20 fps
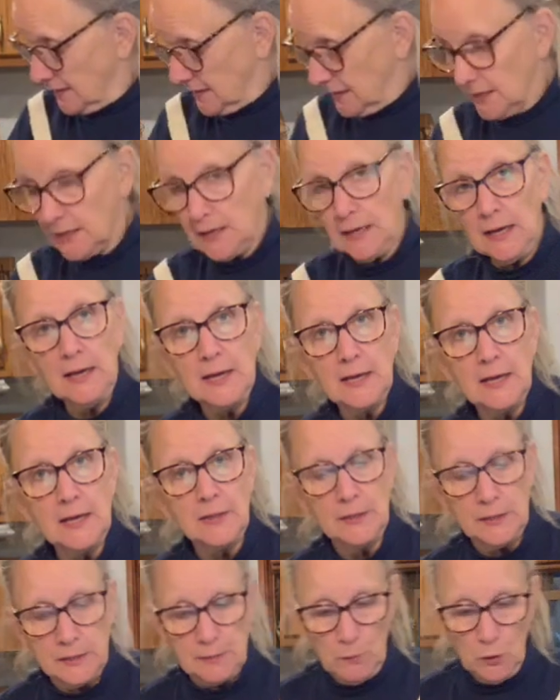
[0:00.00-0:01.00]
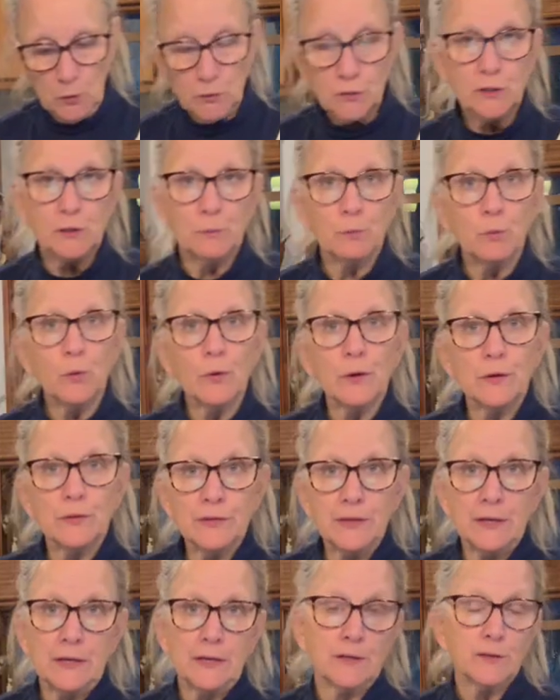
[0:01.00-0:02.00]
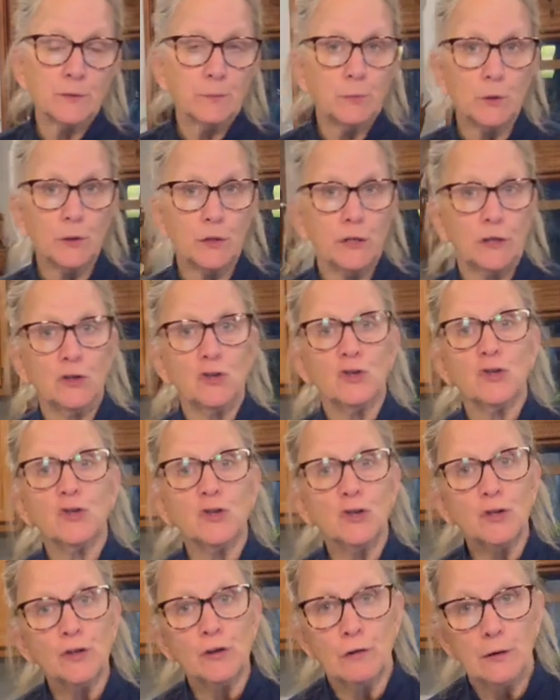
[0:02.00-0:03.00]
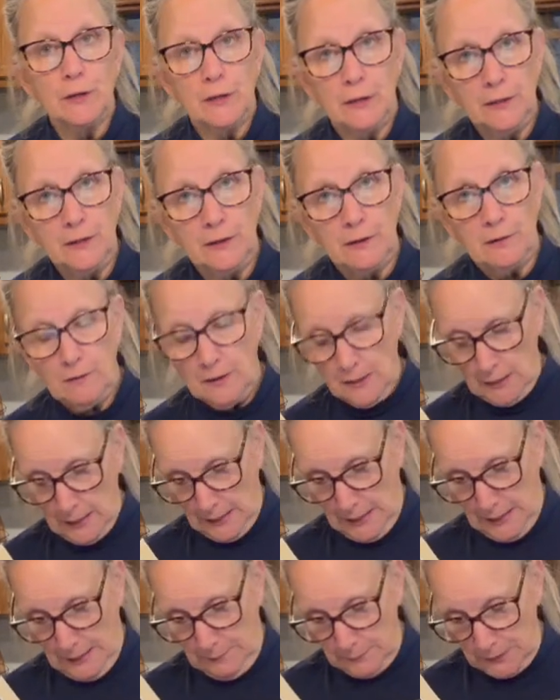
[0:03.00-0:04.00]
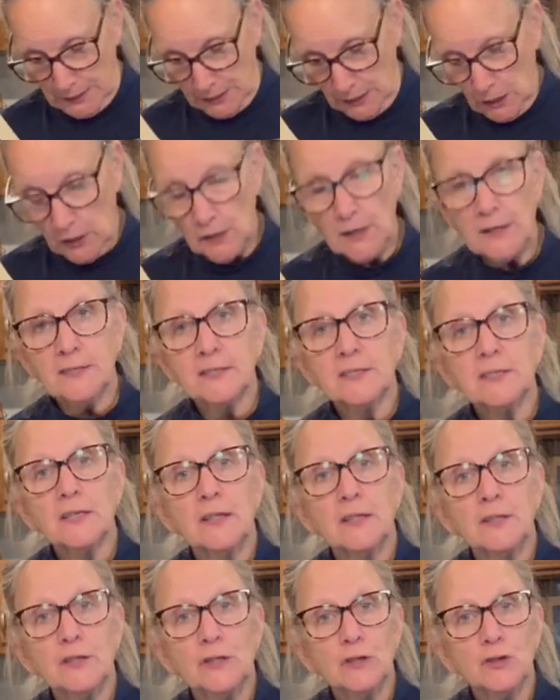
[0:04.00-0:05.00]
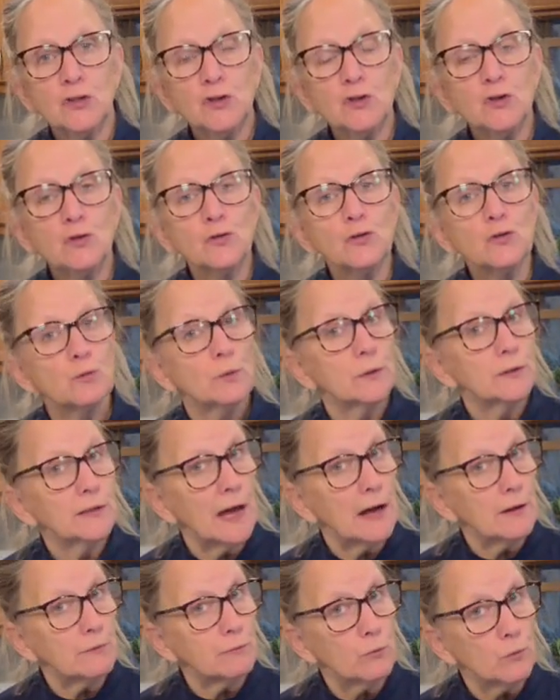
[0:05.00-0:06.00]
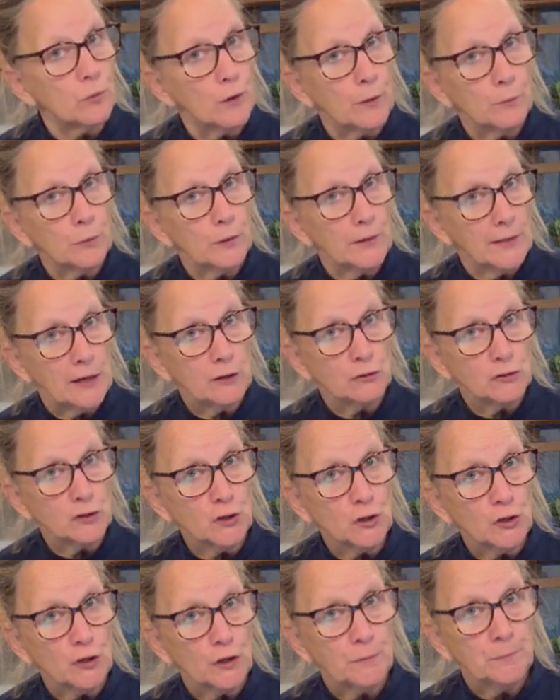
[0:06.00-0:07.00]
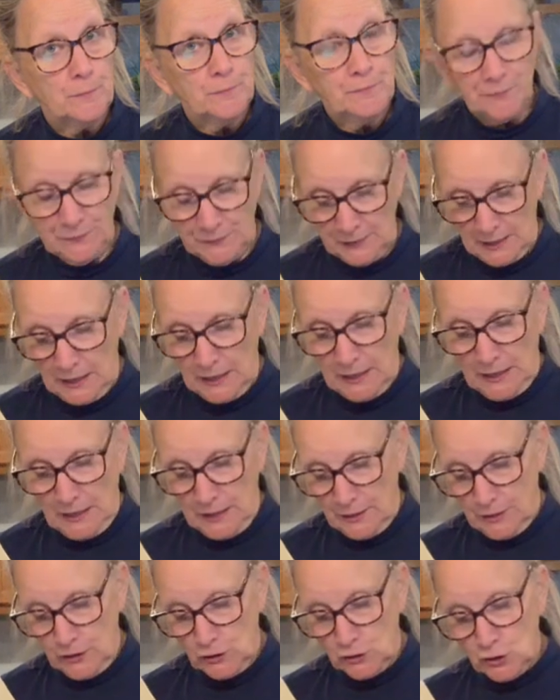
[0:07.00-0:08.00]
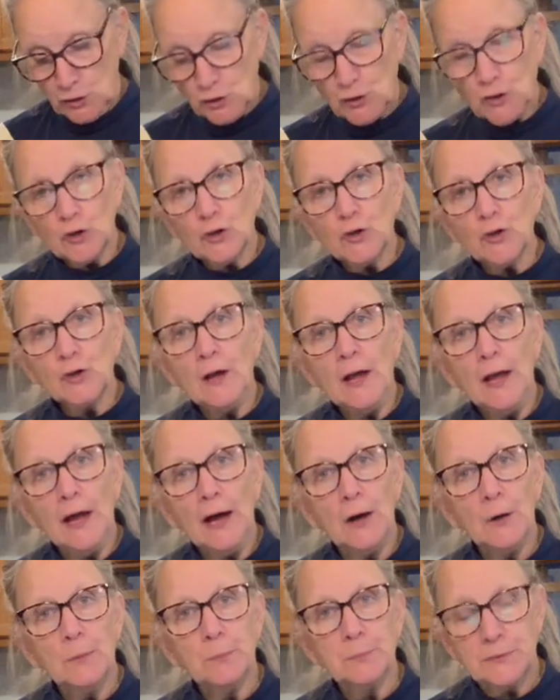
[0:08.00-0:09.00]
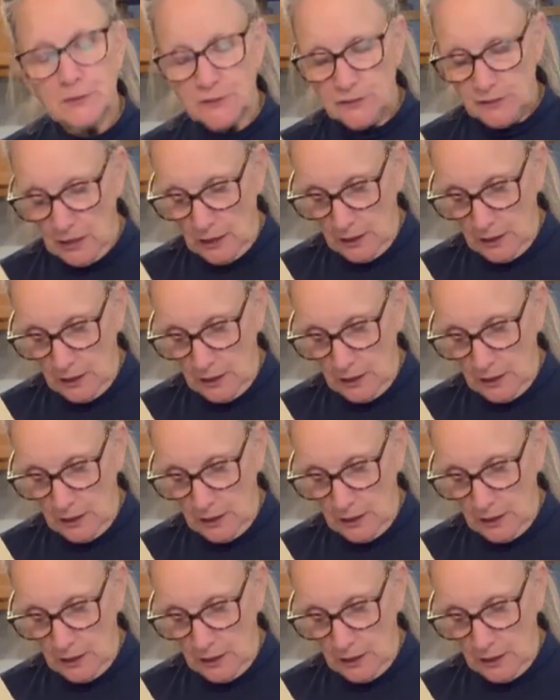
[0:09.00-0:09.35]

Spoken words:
thing, and the most important thing, is putting sugar in here, because the juice will not form without sugar. The sugar helps